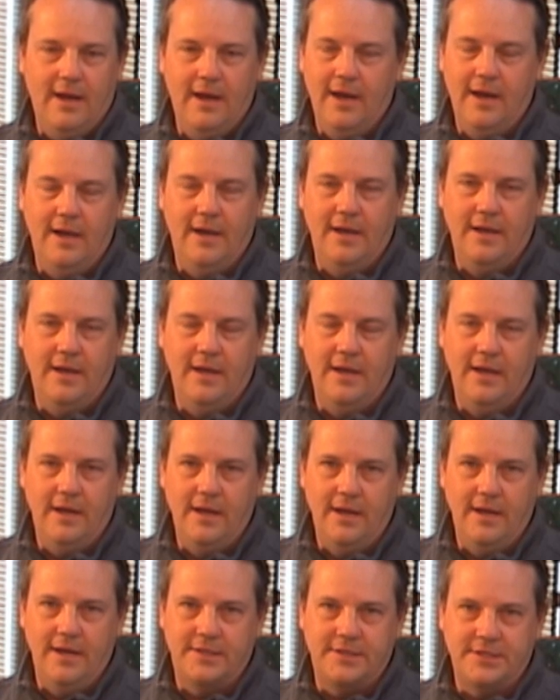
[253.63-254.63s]
and it,
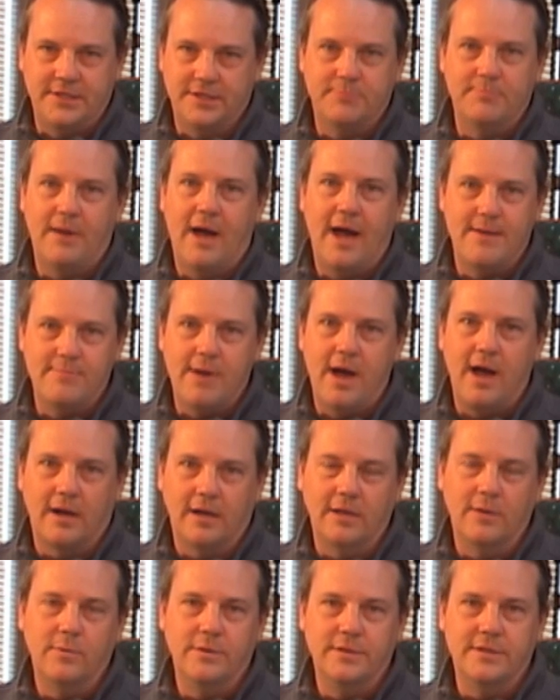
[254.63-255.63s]
it's just
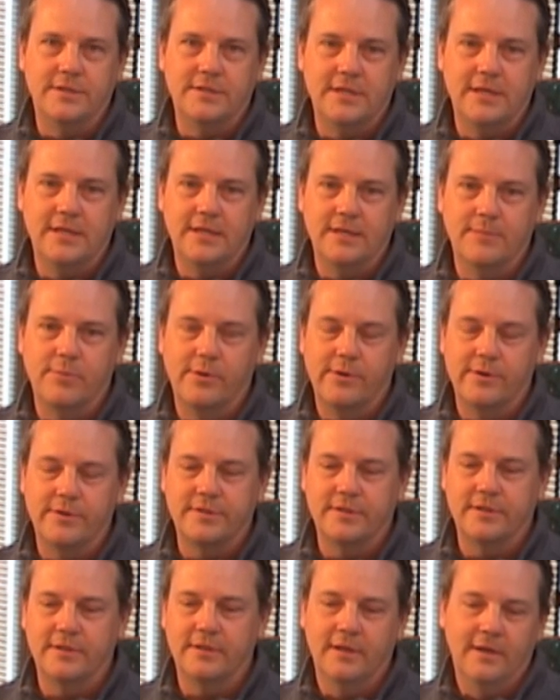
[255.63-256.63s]
mind-boggling when you see it in
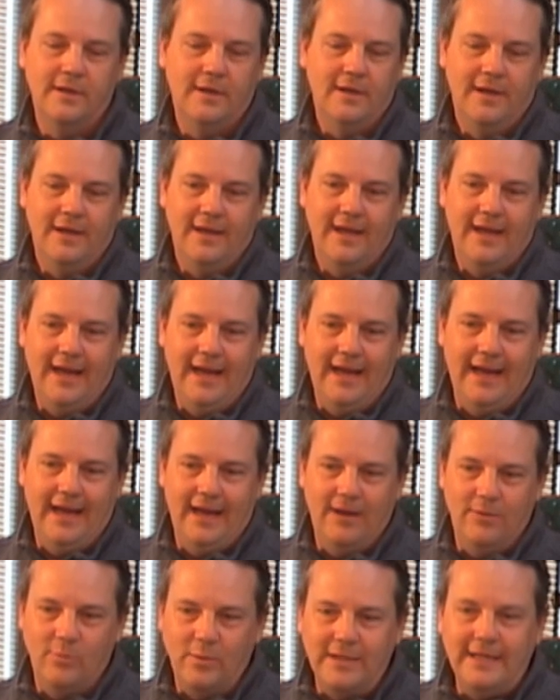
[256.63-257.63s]
person.
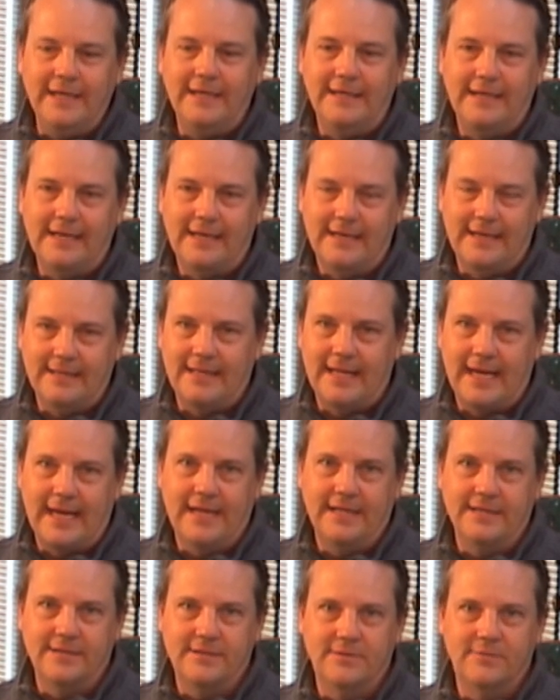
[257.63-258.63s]
And we need to get it in the
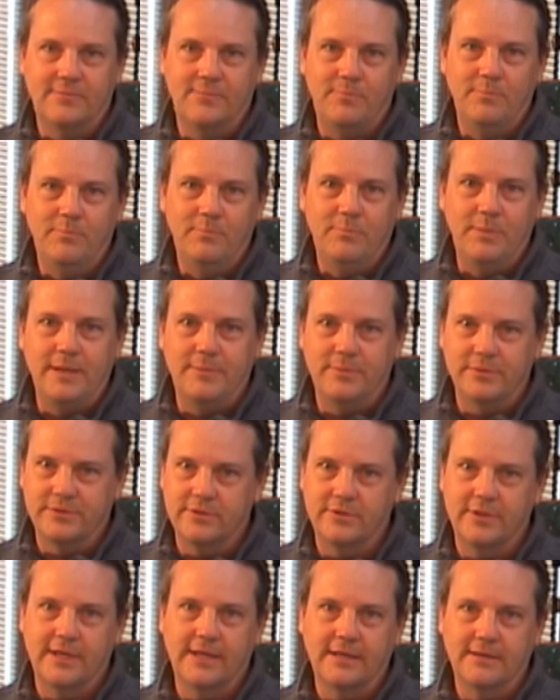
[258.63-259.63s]
hands of people
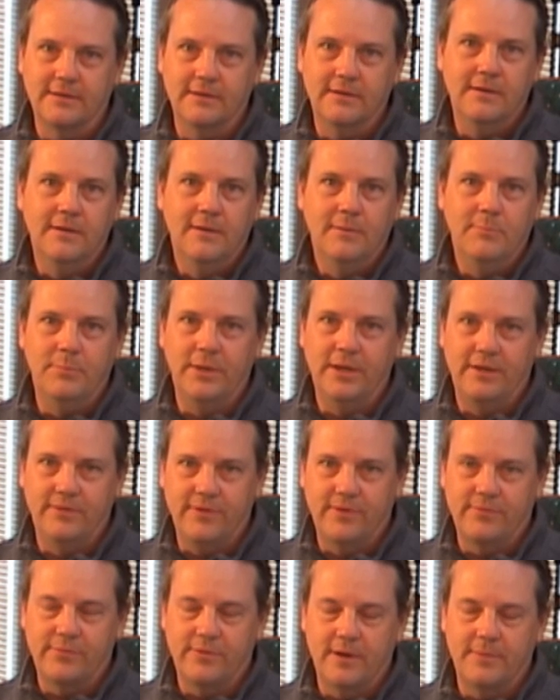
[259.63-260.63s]
so they can
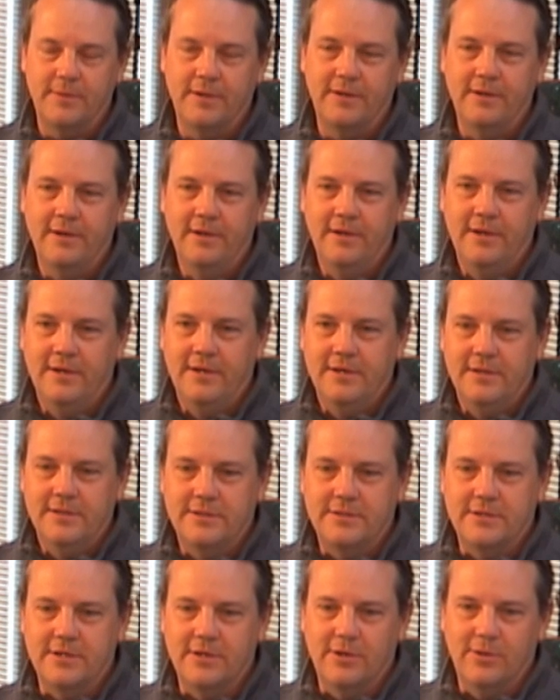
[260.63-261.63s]
benefit from it.
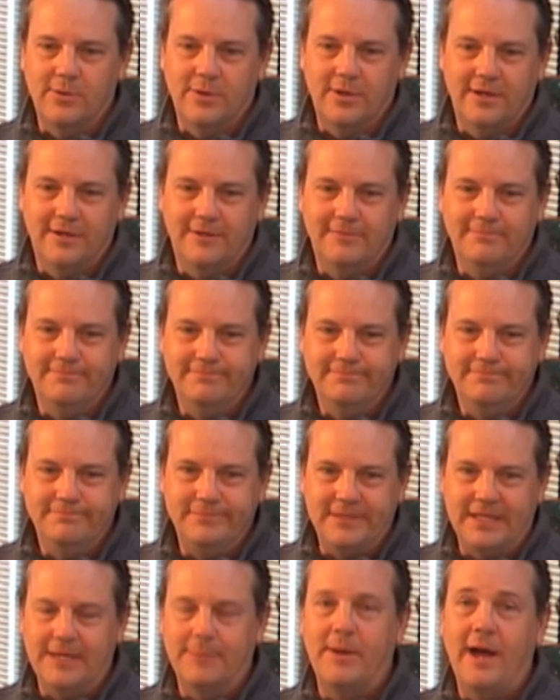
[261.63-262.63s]
So uh,
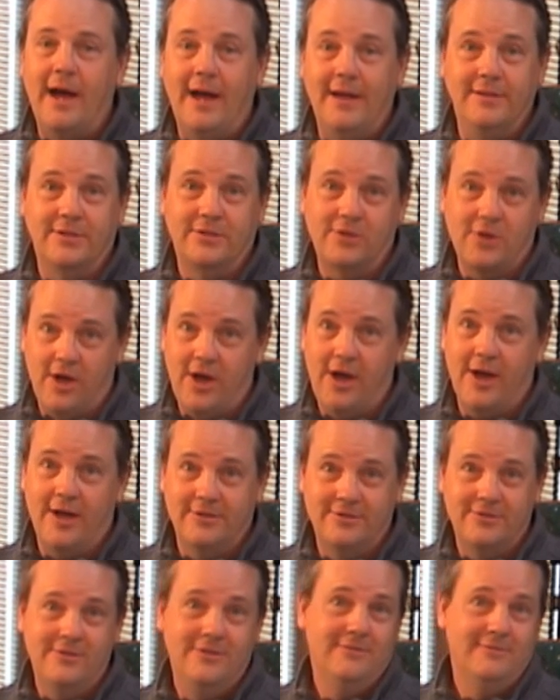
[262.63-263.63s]
get behind this
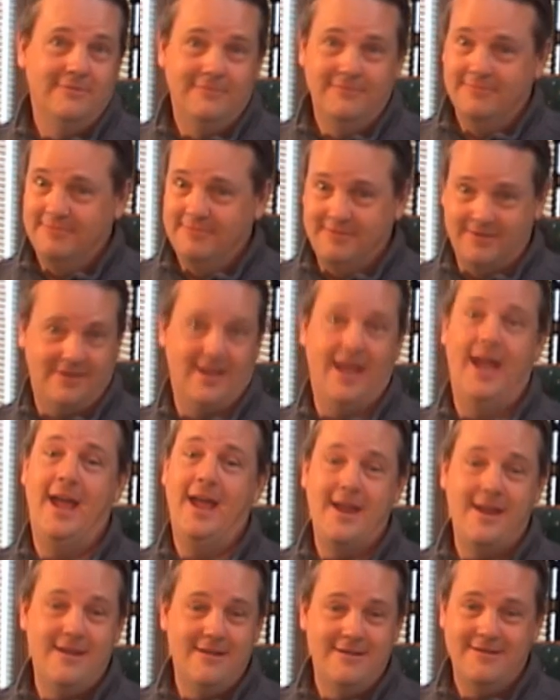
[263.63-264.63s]
cause
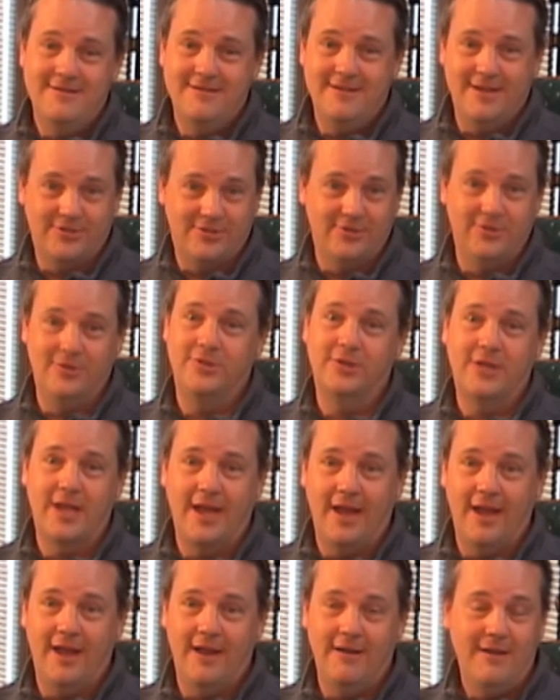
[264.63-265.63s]
today, as soon as you
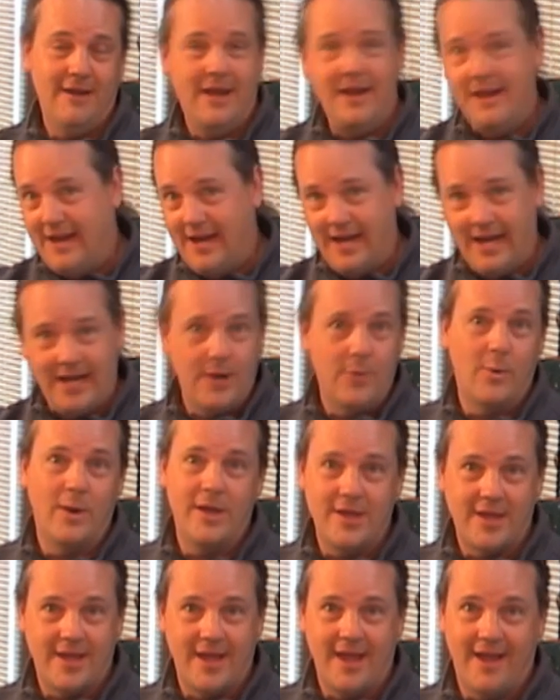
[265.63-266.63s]
can, any
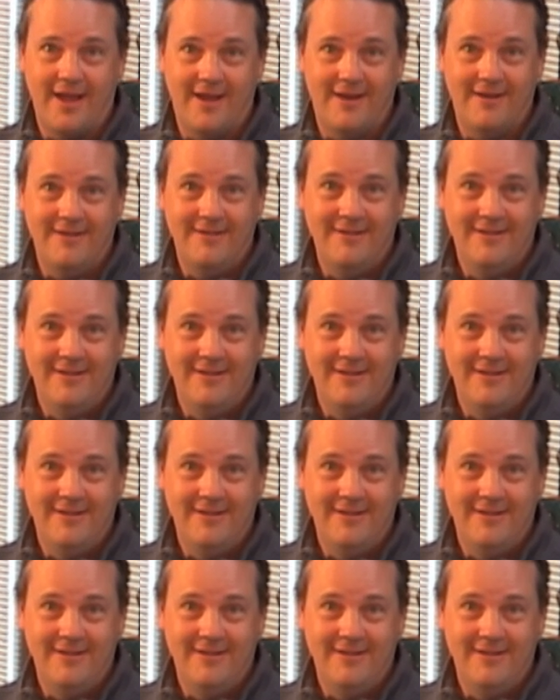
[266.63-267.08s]
way you can,